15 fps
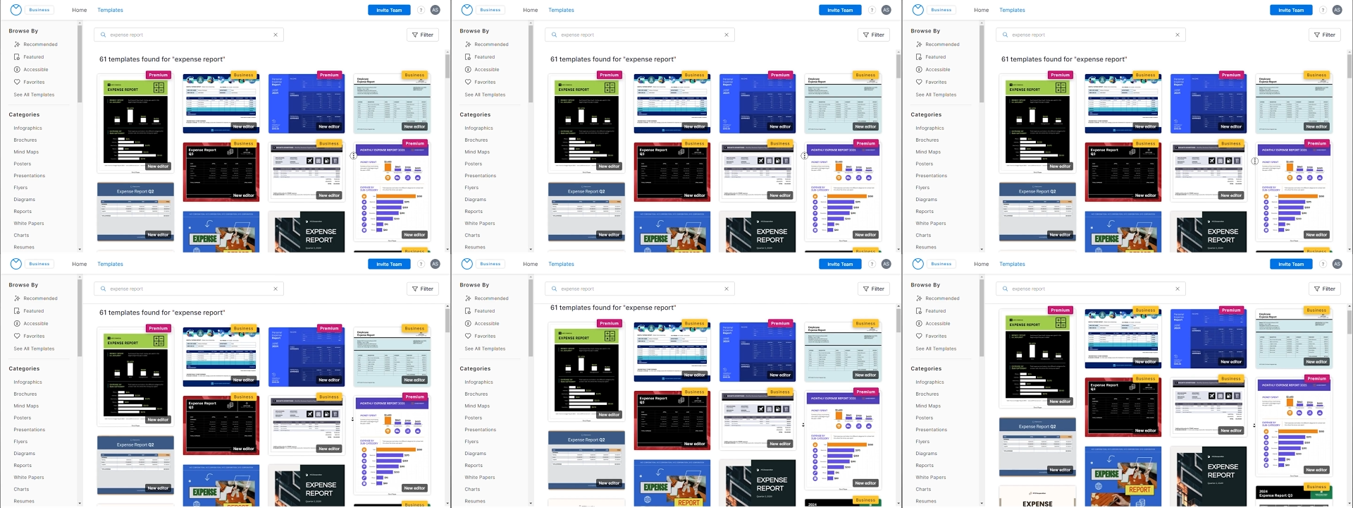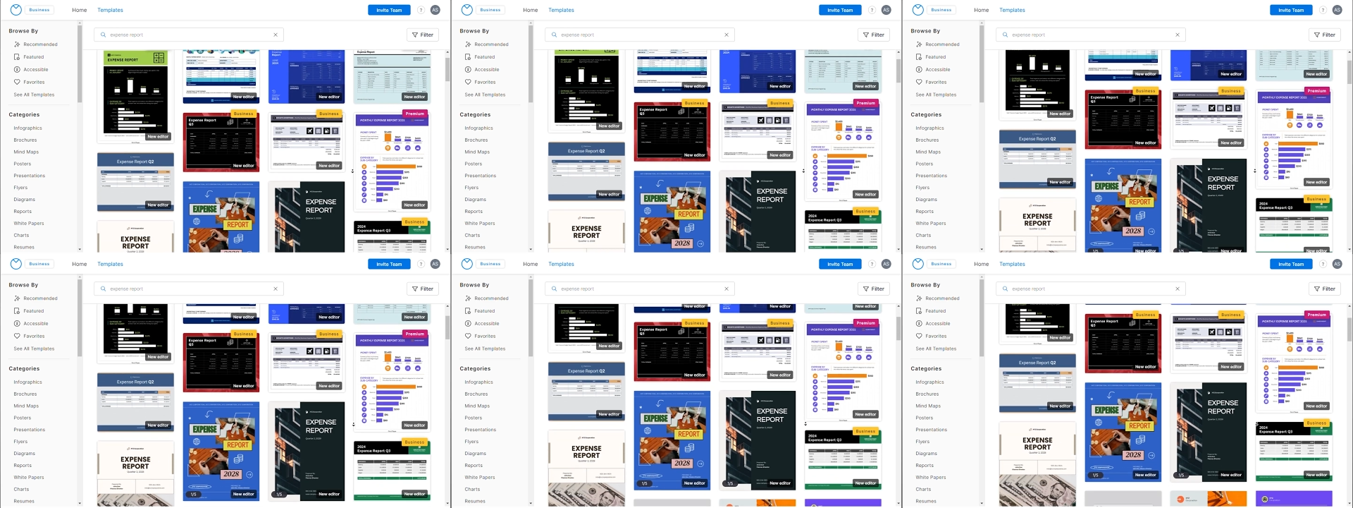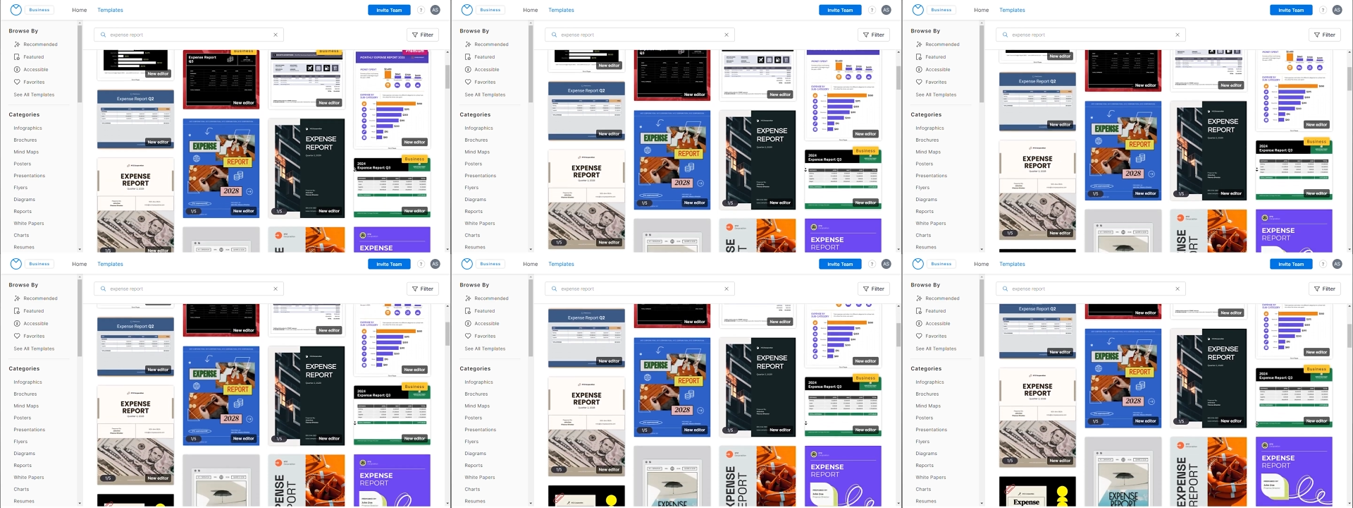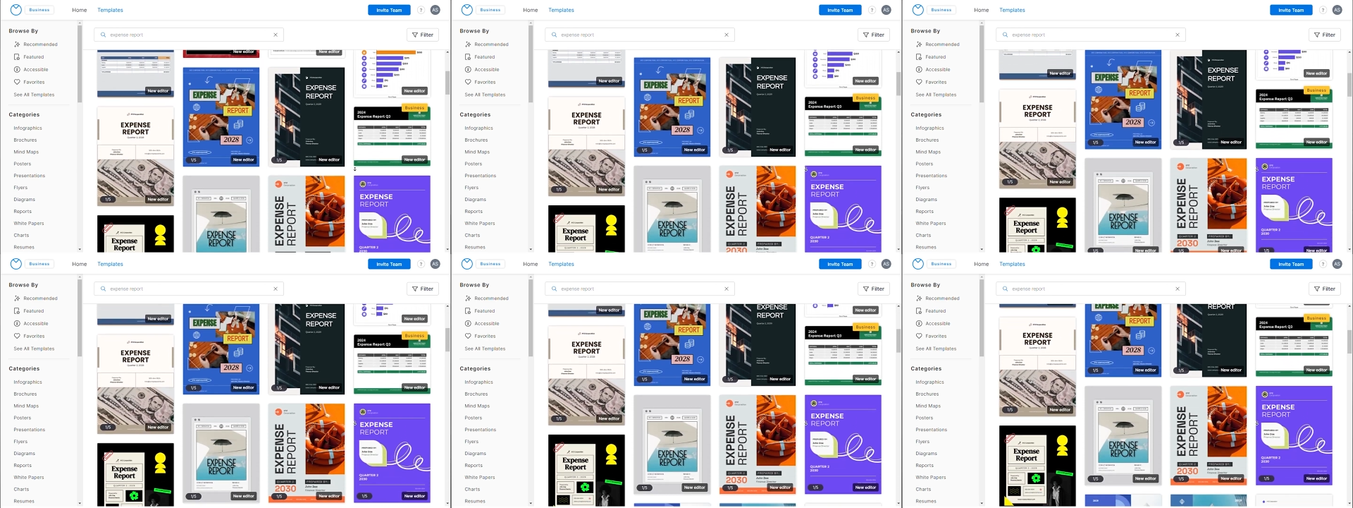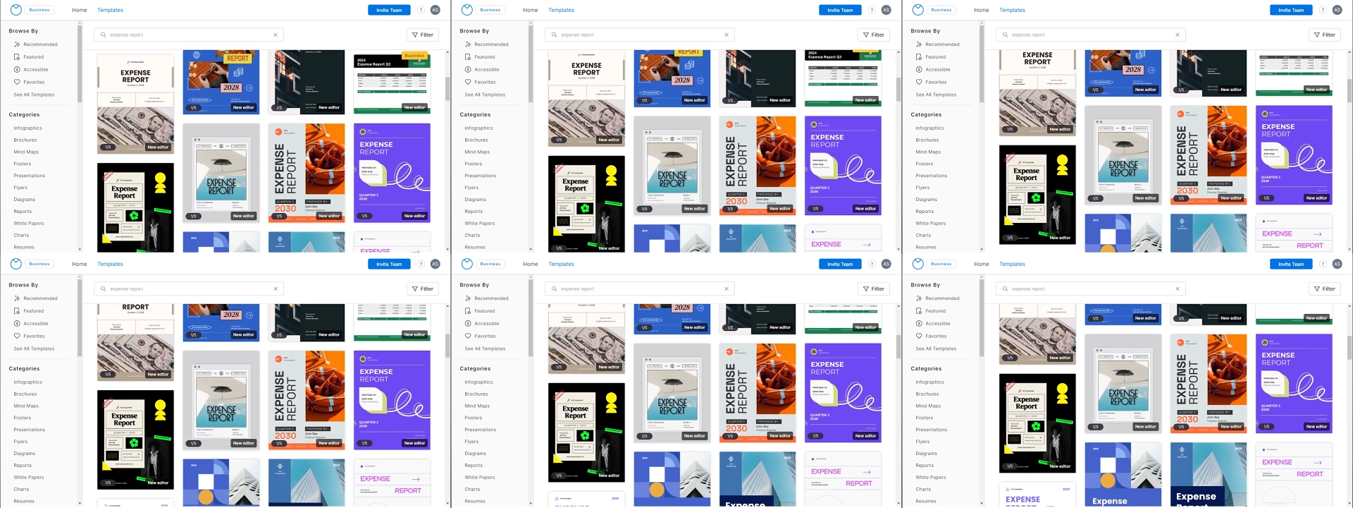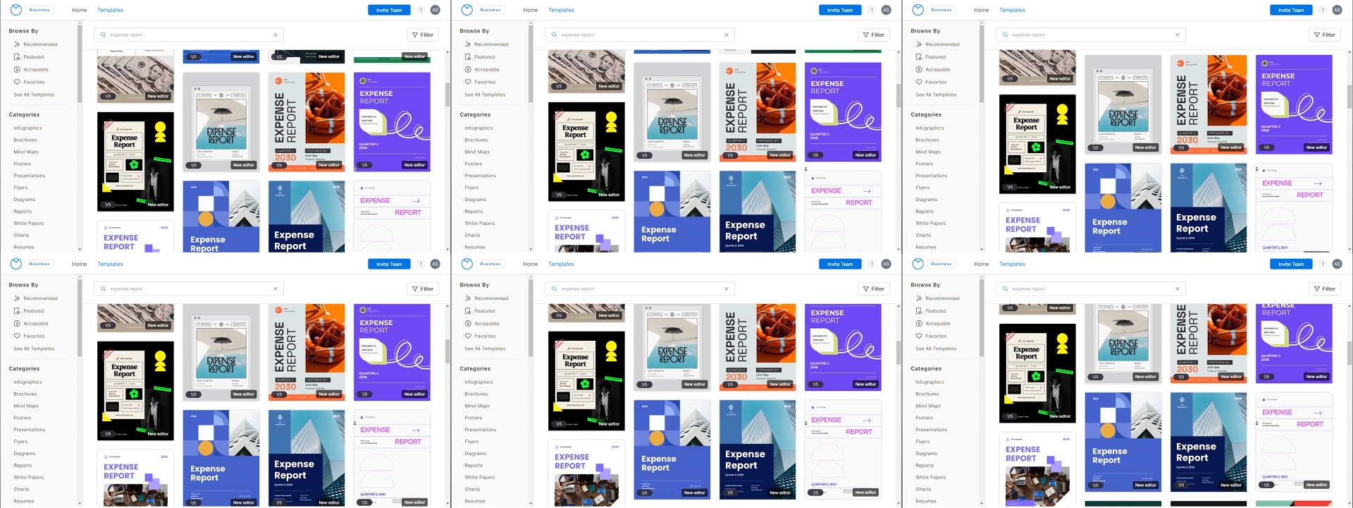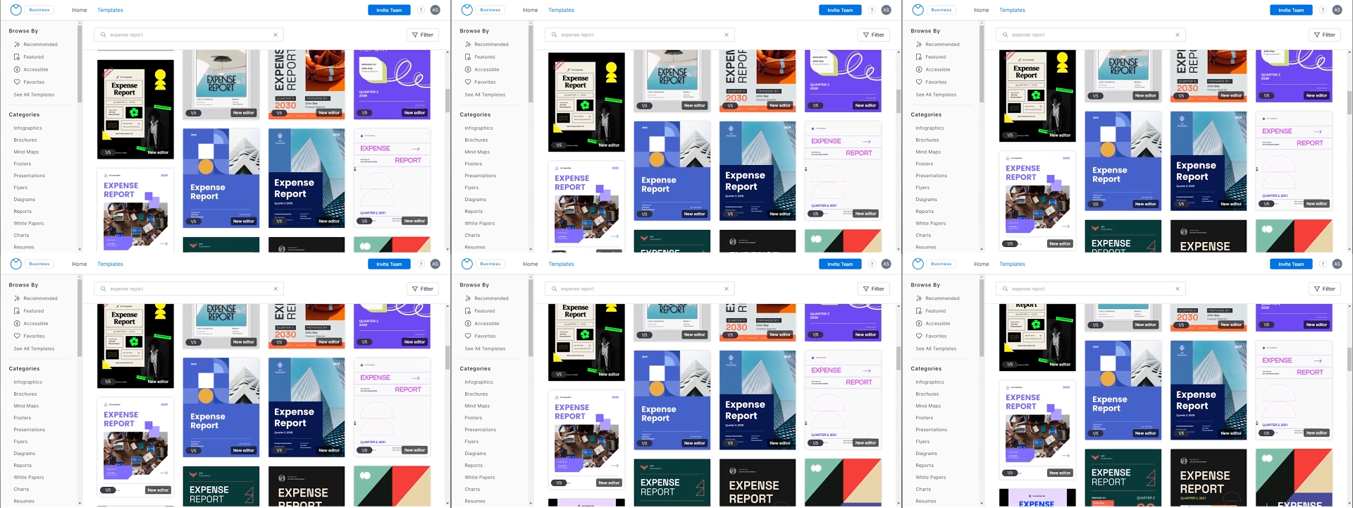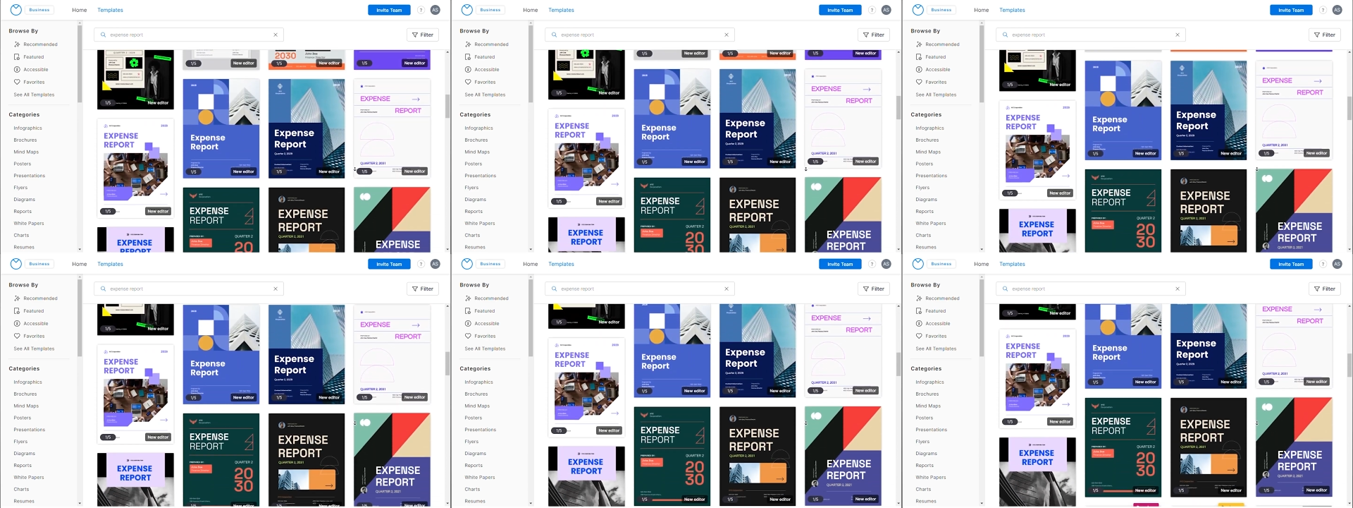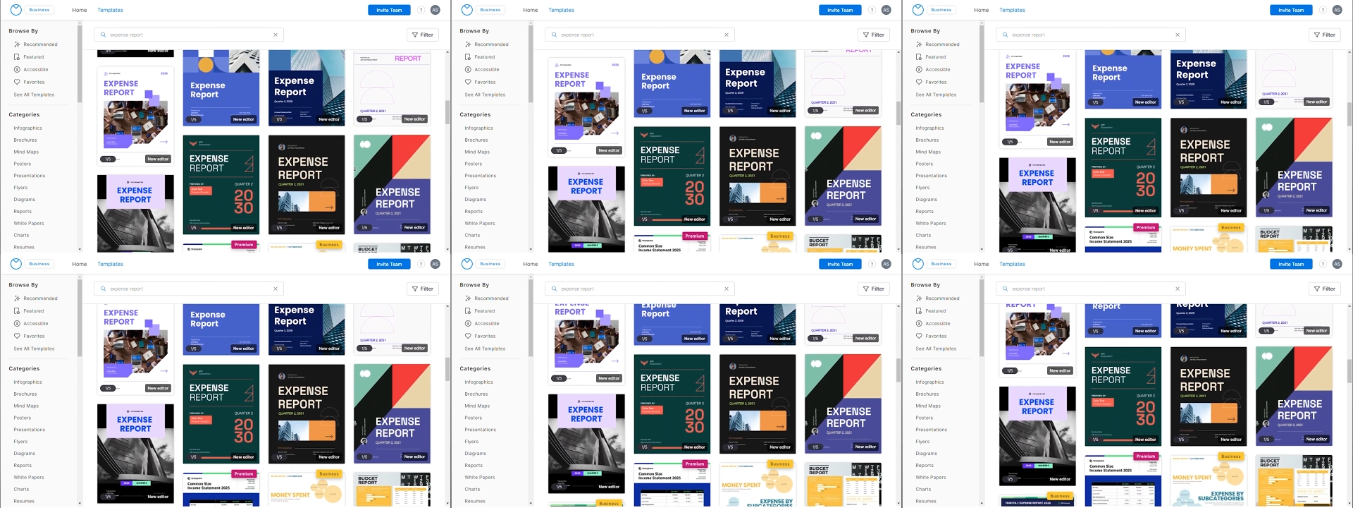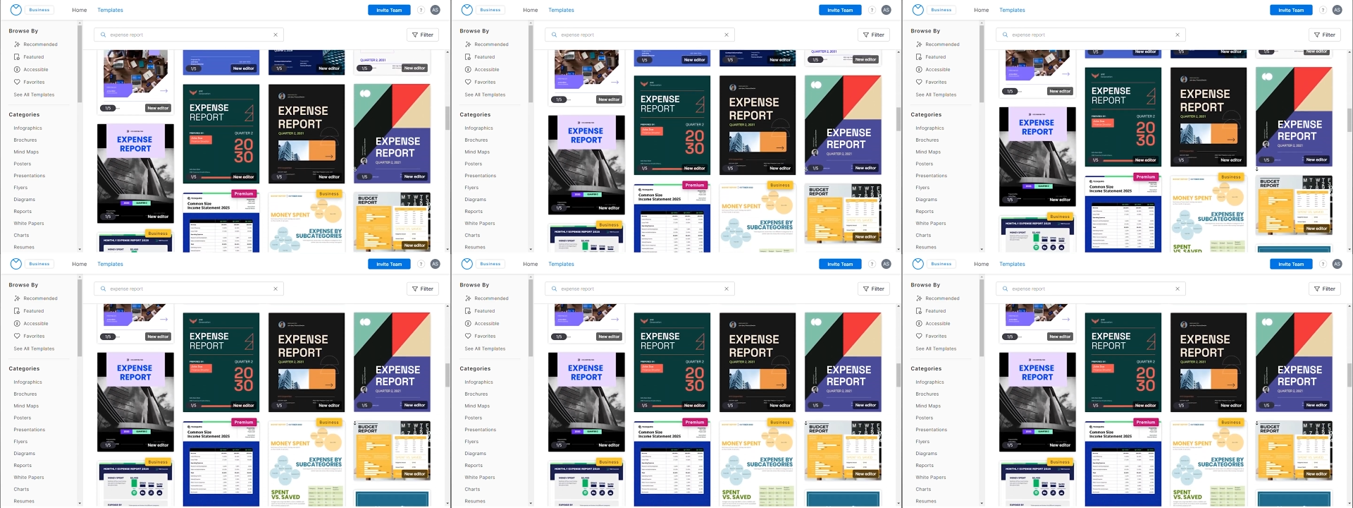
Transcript: No face is visible, so there are no lips to read.